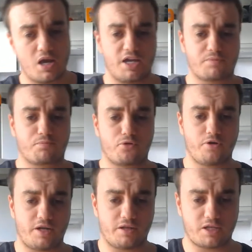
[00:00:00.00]

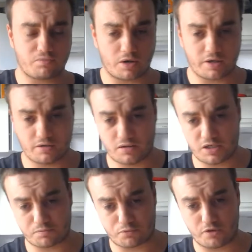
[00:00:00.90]
This one
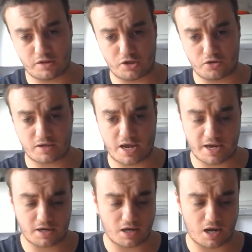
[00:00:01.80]
is brewed in the UK.